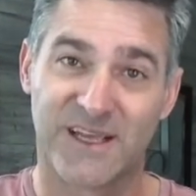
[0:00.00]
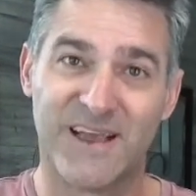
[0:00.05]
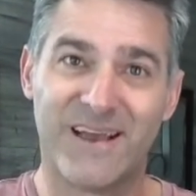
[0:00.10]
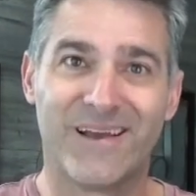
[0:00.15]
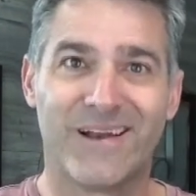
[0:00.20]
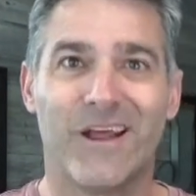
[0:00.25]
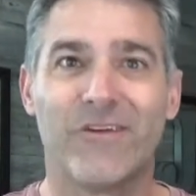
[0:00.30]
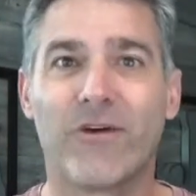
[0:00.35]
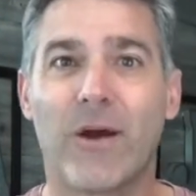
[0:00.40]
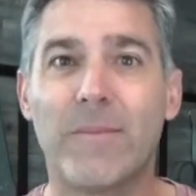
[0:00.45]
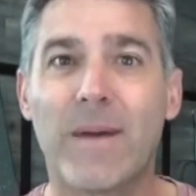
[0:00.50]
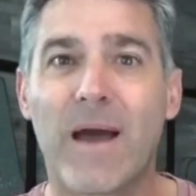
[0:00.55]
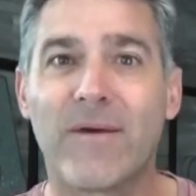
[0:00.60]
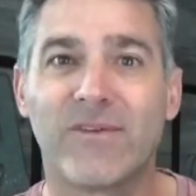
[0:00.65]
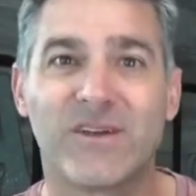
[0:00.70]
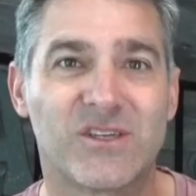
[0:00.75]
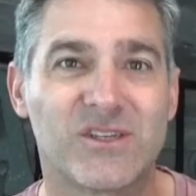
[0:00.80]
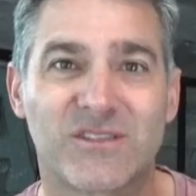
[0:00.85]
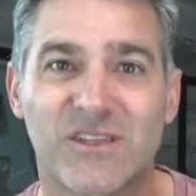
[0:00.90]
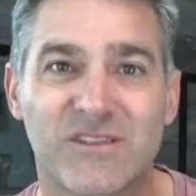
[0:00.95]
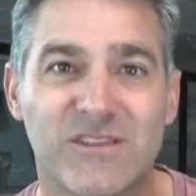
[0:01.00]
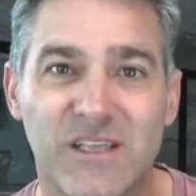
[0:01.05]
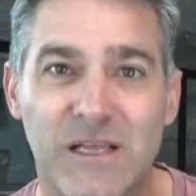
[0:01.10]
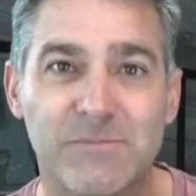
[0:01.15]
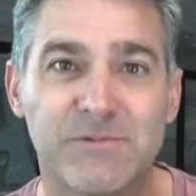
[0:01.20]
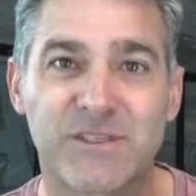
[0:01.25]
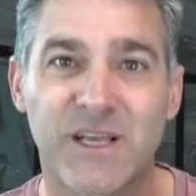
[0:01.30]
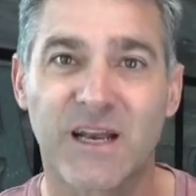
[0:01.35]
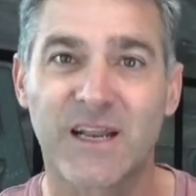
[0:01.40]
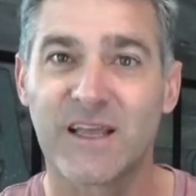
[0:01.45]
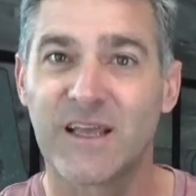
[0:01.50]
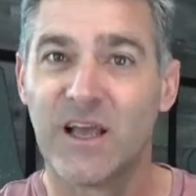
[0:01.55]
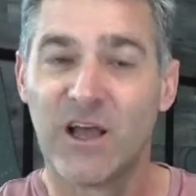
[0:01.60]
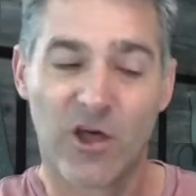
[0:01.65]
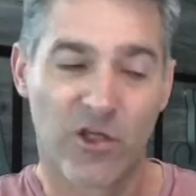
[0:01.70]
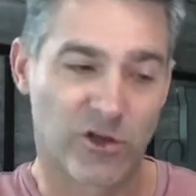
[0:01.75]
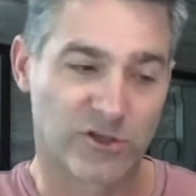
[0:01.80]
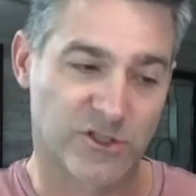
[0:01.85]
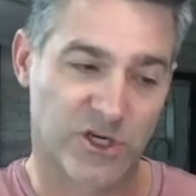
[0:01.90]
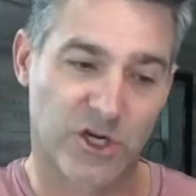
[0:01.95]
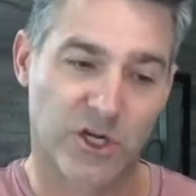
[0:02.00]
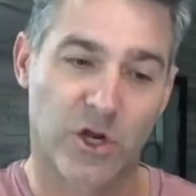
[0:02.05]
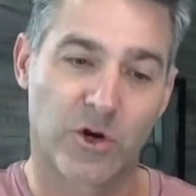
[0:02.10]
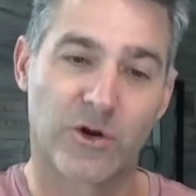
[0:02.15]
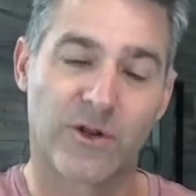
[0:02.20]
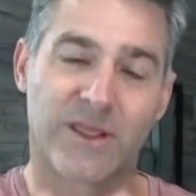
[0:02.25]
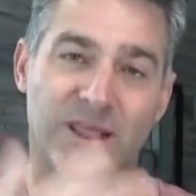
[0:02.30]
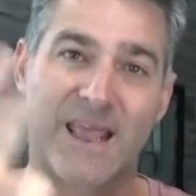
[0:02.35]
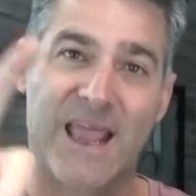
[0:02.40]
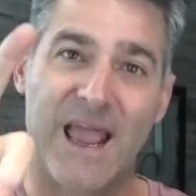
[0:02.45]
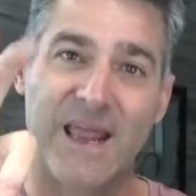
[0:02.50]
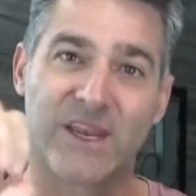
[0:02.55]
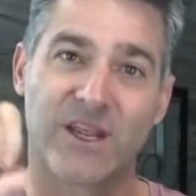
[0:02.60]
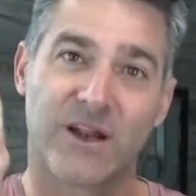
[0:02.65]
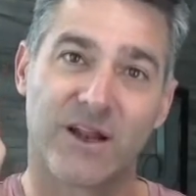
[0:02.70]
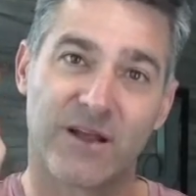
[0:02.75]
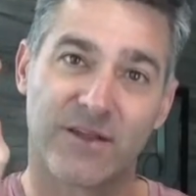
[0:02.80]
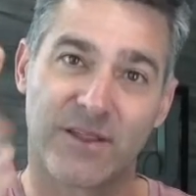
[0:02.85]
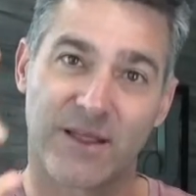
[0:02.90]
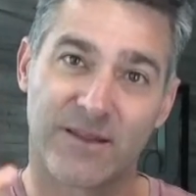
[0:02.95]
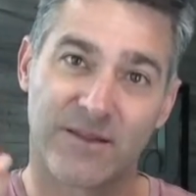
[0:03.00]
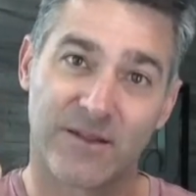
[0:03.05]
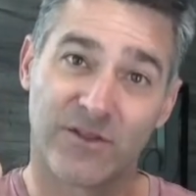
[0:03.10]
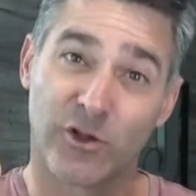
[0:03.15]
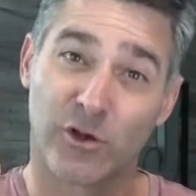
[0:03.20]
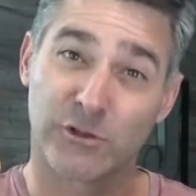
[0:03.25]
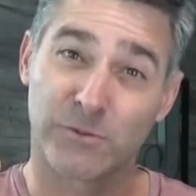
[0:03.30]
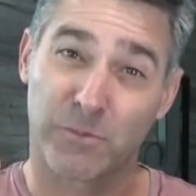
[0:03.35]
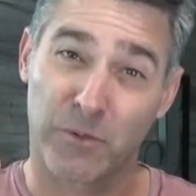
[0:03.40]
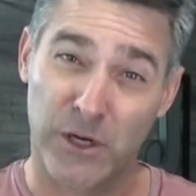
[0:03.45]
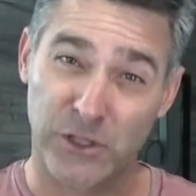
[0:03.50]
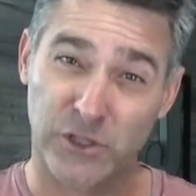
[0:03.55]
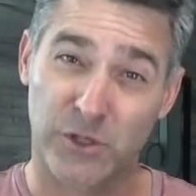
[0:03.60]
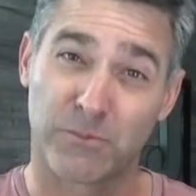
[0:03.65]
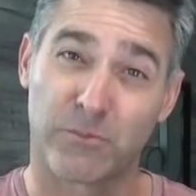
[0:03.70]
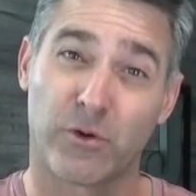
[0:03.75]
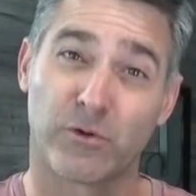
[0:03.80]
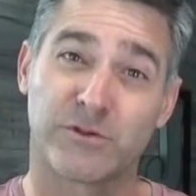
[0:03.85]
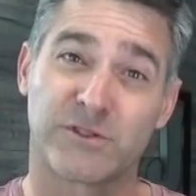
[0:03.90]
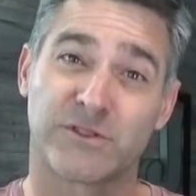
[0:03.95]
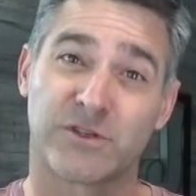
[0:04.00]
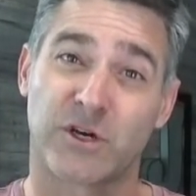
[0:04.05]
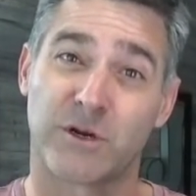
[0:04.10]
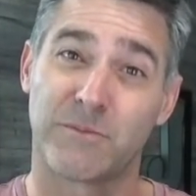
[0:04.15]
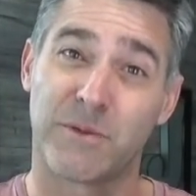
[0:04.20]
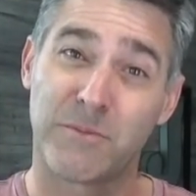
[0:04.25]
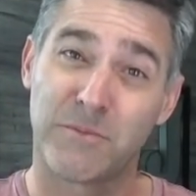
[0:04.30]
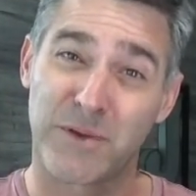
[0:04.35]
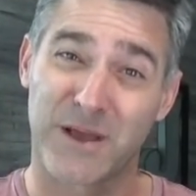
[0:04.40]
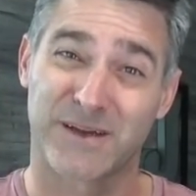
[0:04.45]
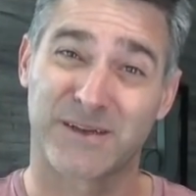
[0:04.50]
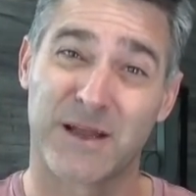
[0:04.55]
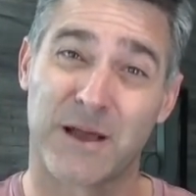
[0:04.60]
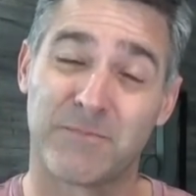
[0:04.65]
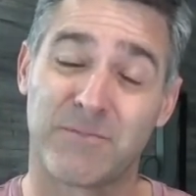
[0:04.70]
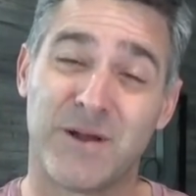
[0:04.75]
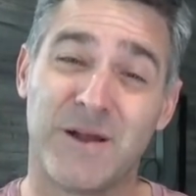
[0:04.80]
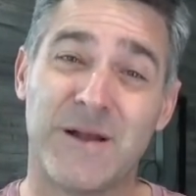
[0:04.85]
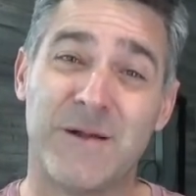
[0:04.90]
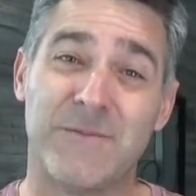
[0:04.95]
And if I'm having just a sleep study, those are gonna go into the cannula, that those pressure pulses are gonna be picked up